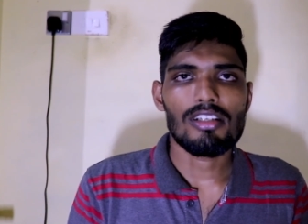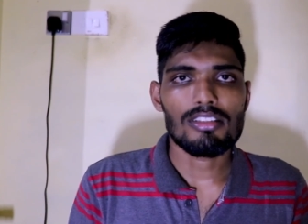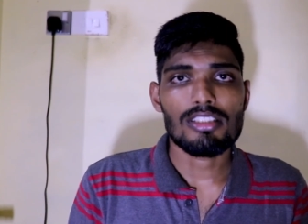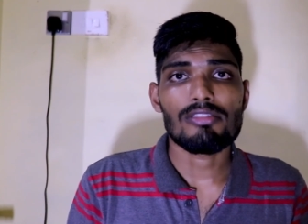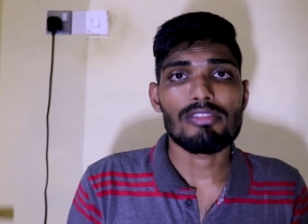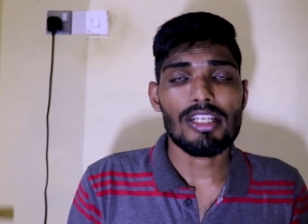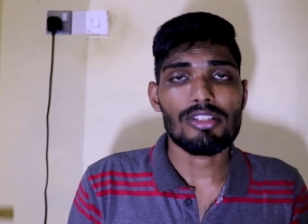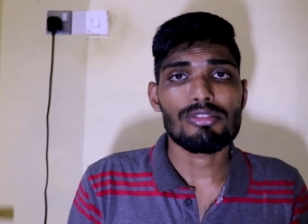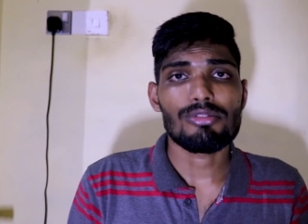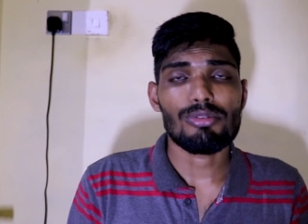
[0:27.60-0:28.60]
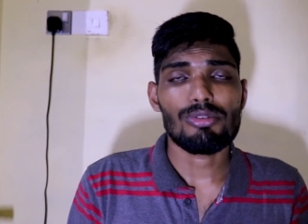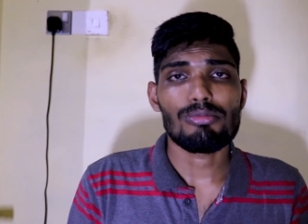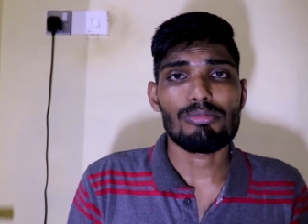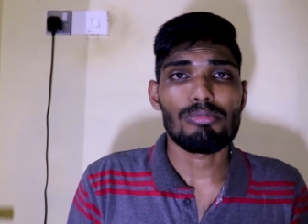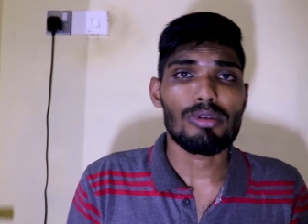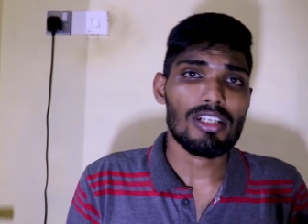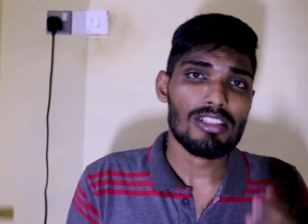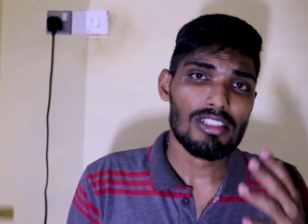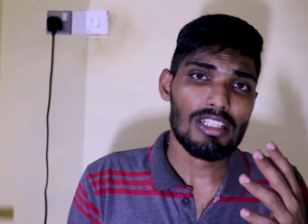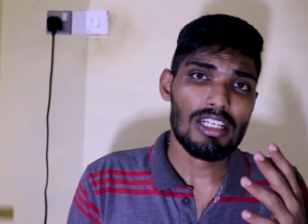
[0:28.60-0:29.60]
it's a very good ROM
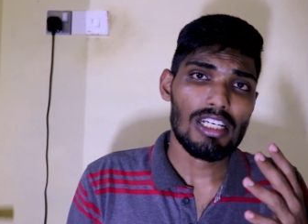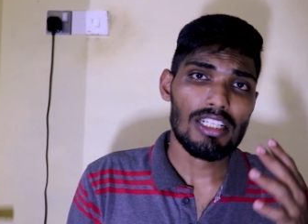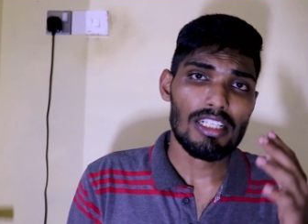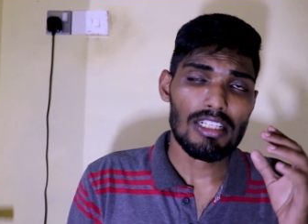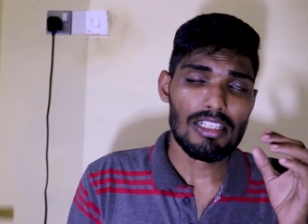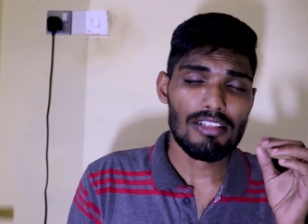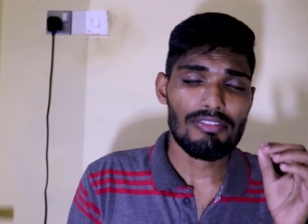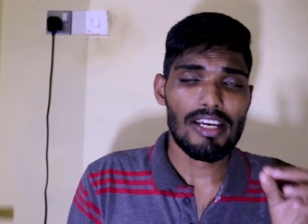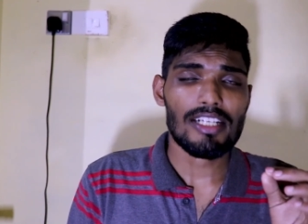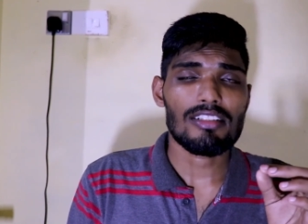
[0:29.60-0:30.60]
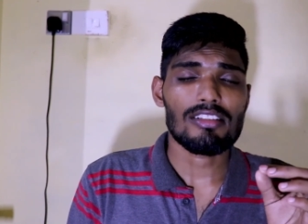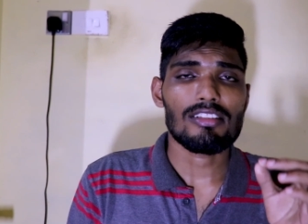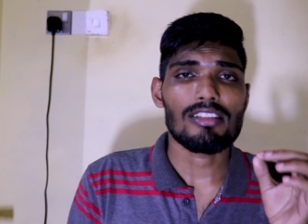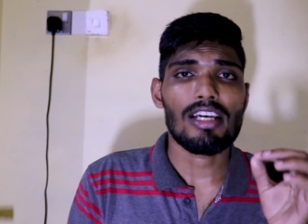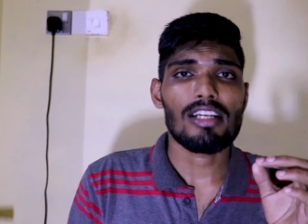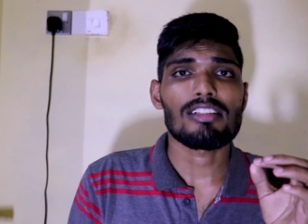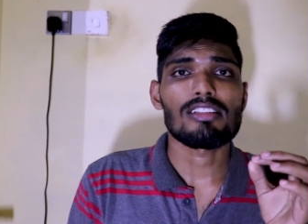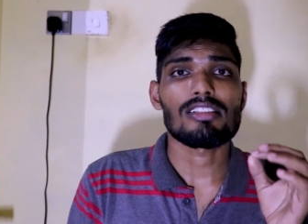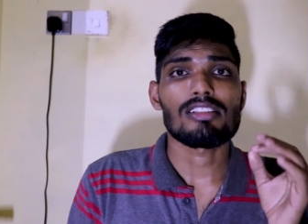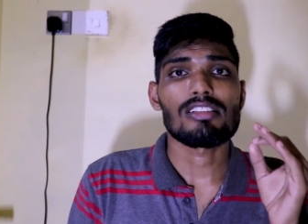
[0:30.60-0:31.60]
but the fact that
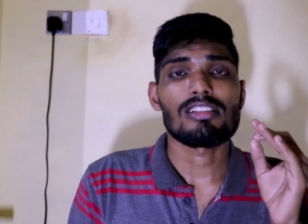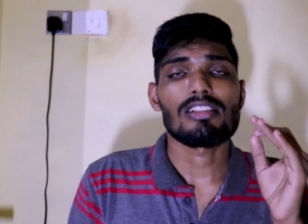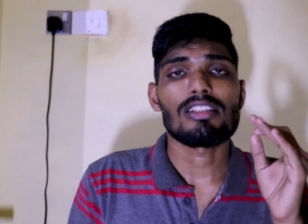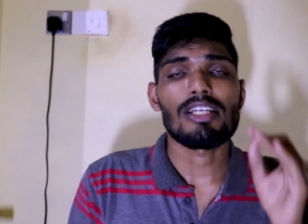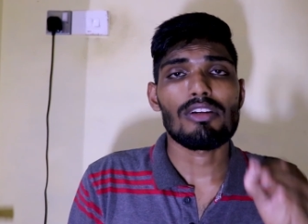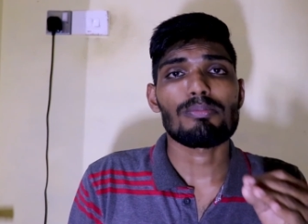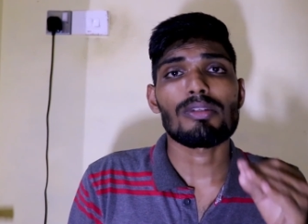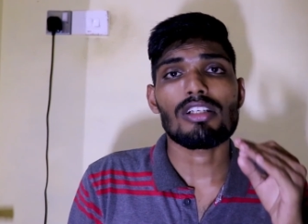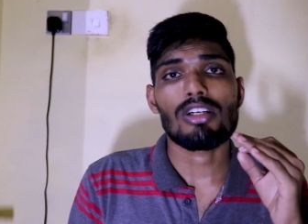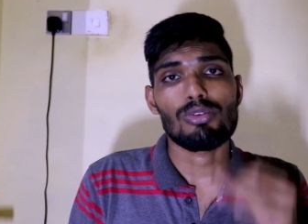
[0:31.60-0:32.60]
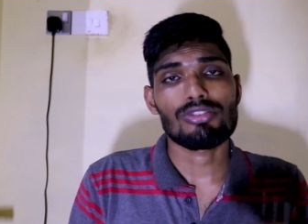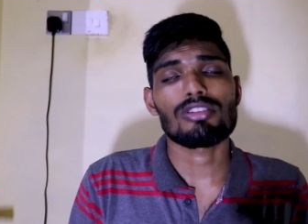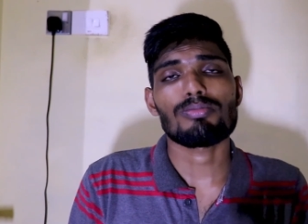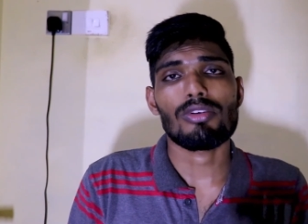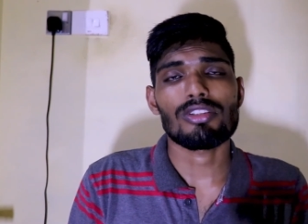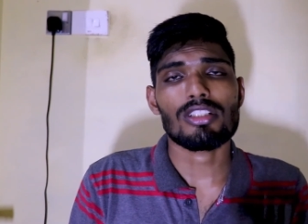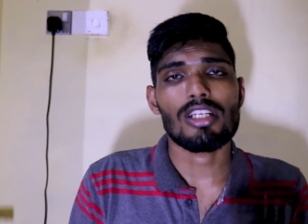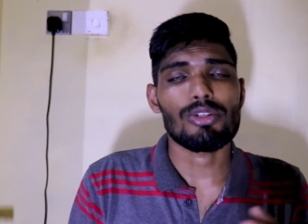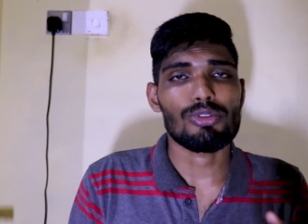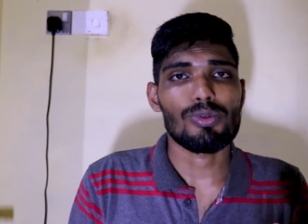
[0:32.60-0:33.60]
uh, developer closed this
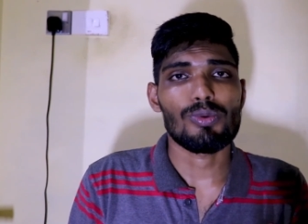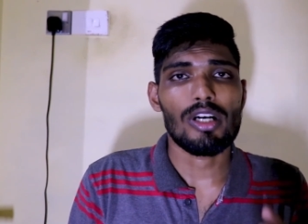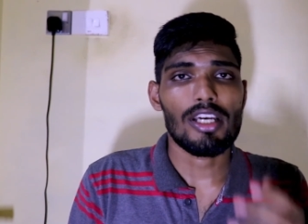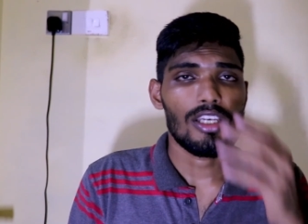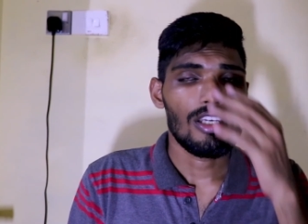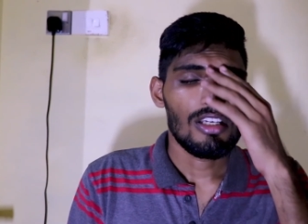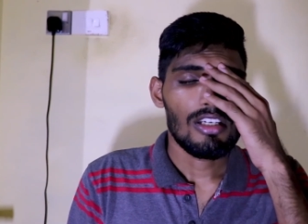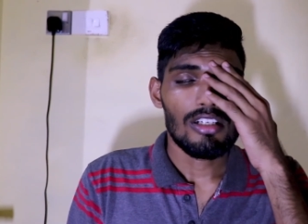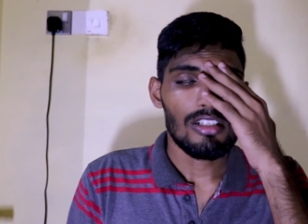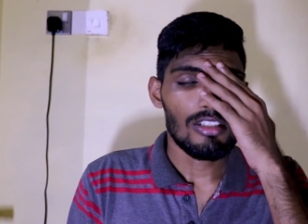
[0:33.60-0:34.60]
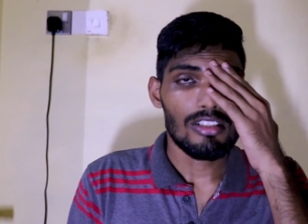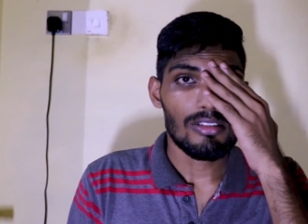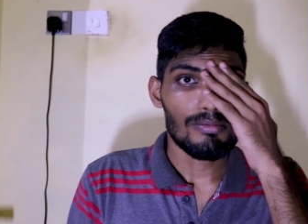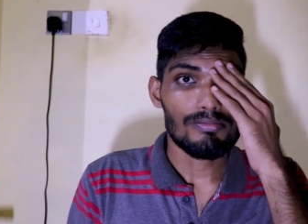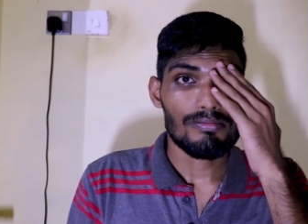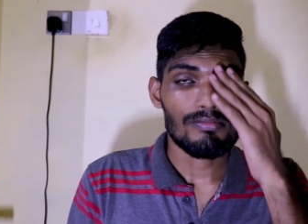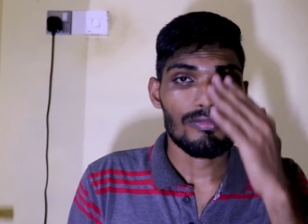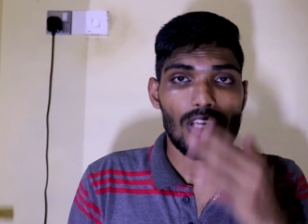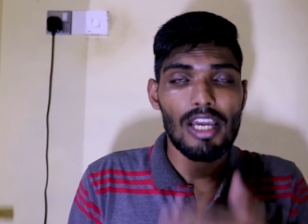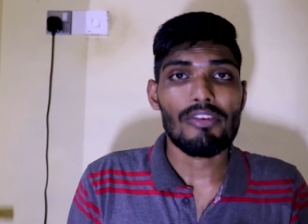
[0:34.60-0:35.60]
project i don't know why um,
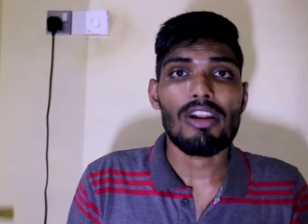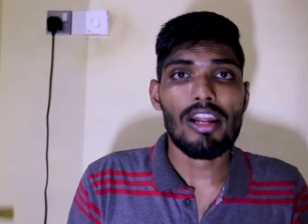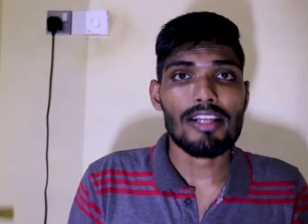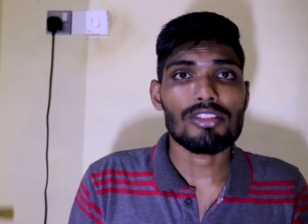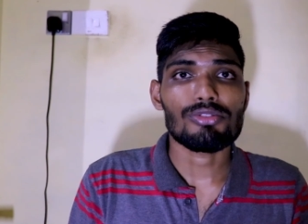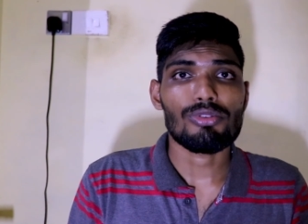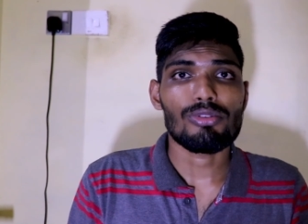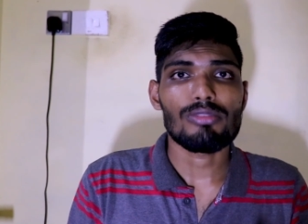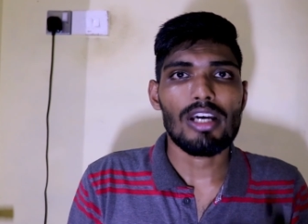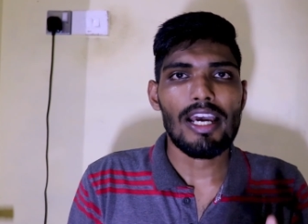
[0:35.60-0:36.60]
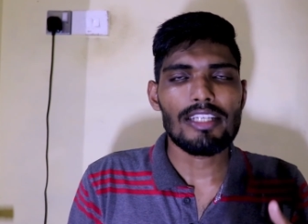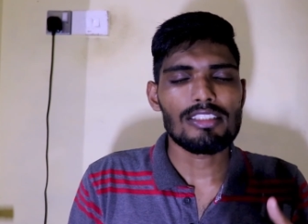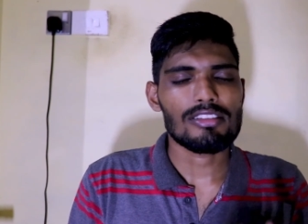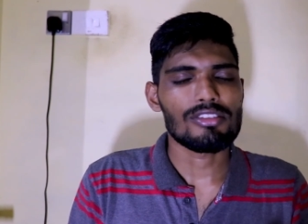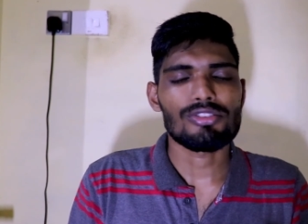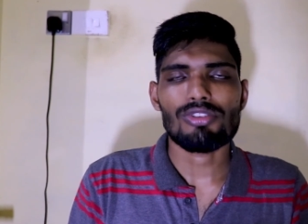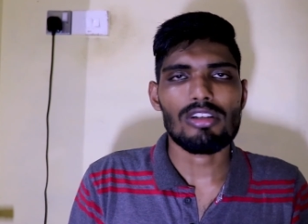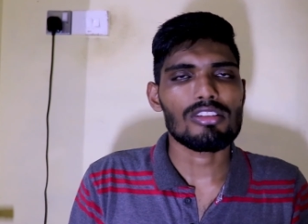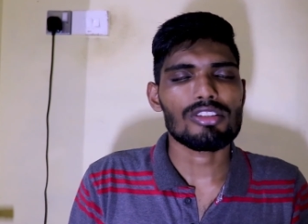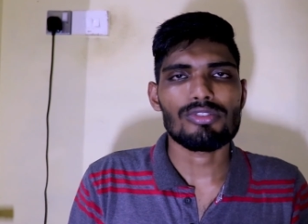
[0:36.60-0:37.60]
i really like this ROM i just
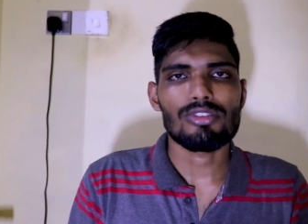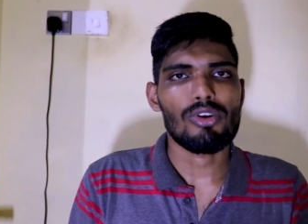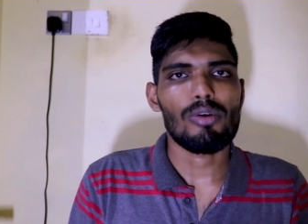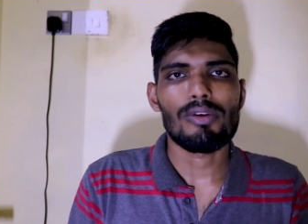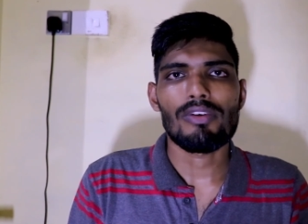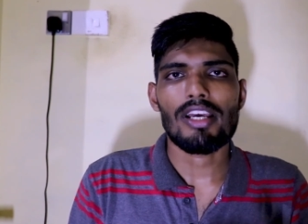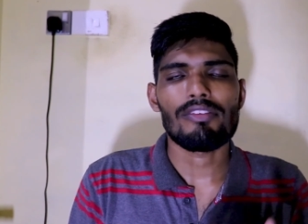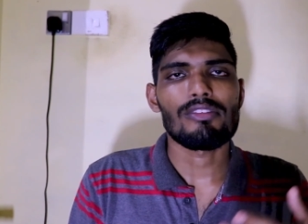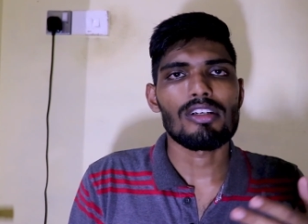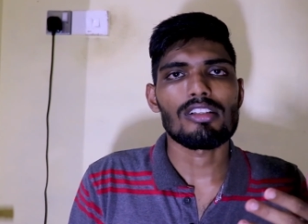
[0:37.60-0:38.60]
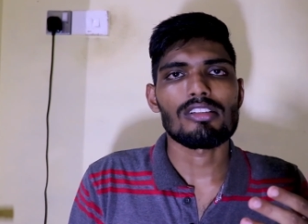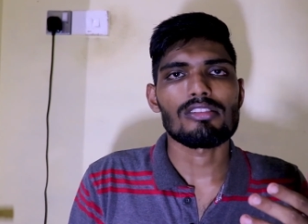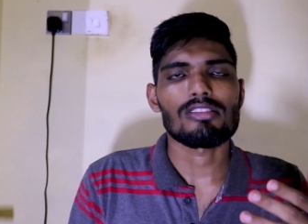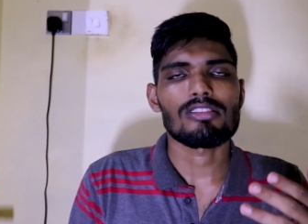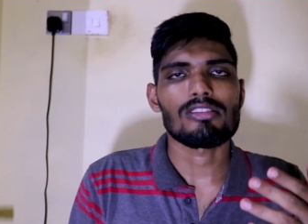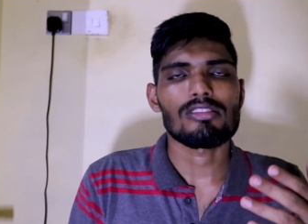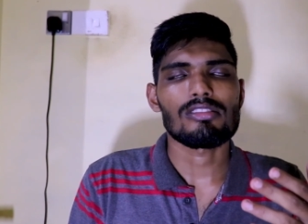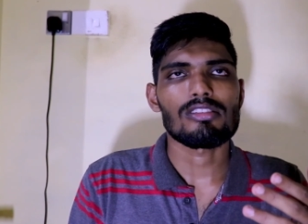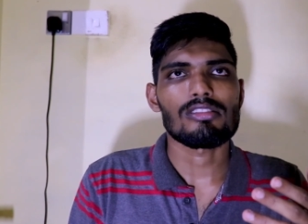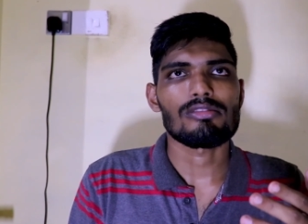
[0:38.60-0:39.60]
installed this for the hobby when i uh,
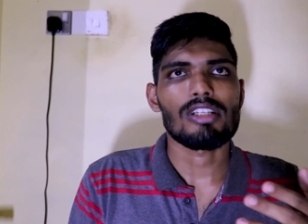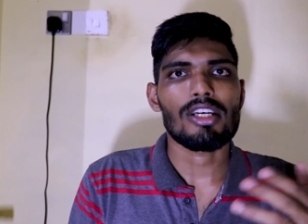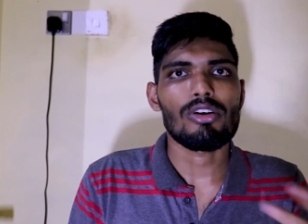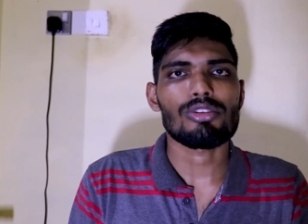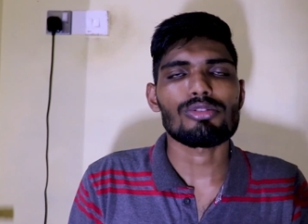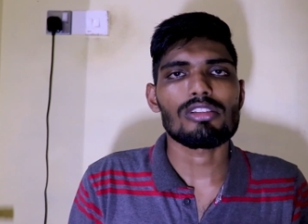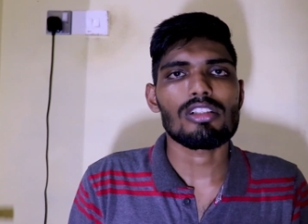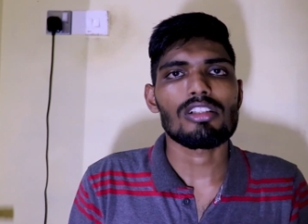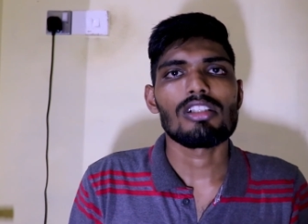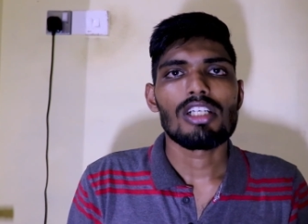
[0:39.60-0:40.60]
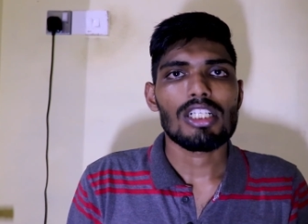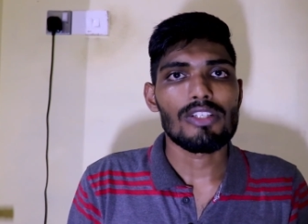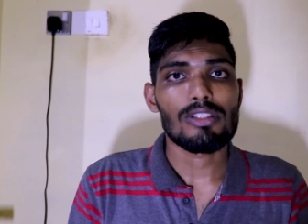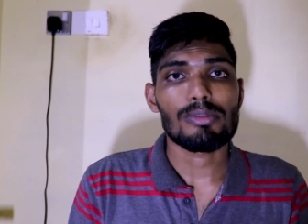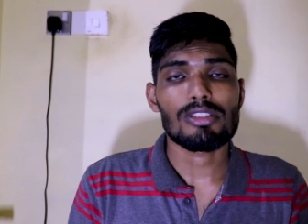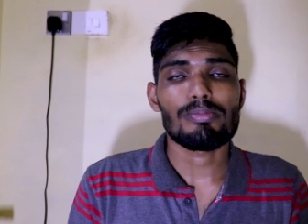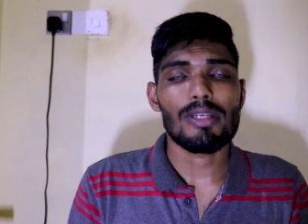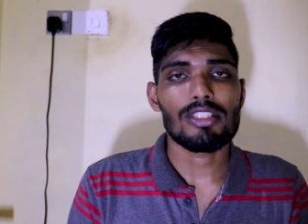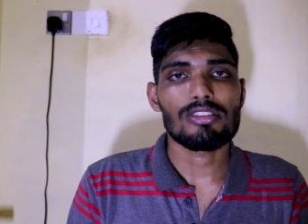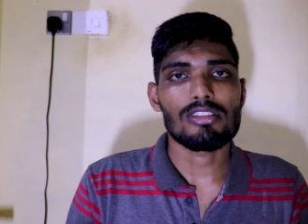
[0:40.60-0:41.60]
uh when i got to the developers
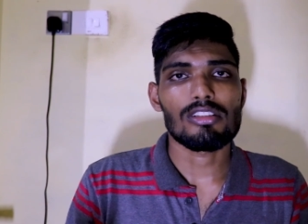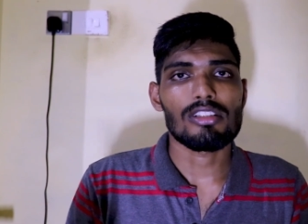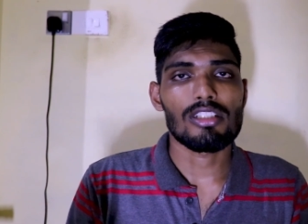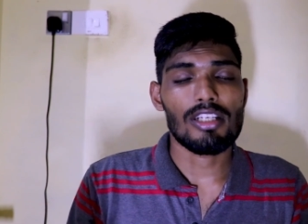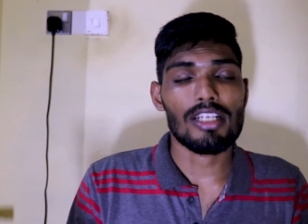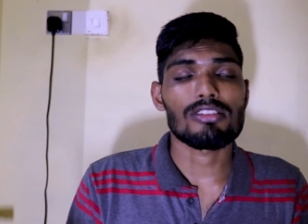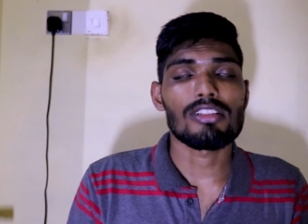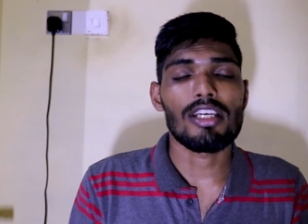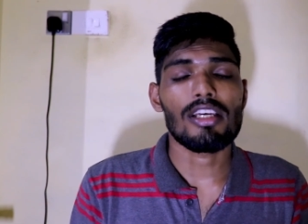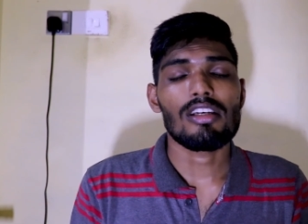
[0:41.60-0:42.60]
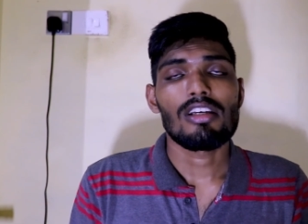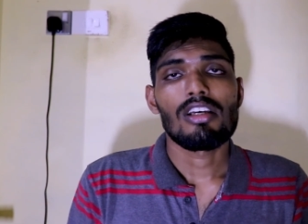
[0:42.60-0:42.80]
page uh, in xda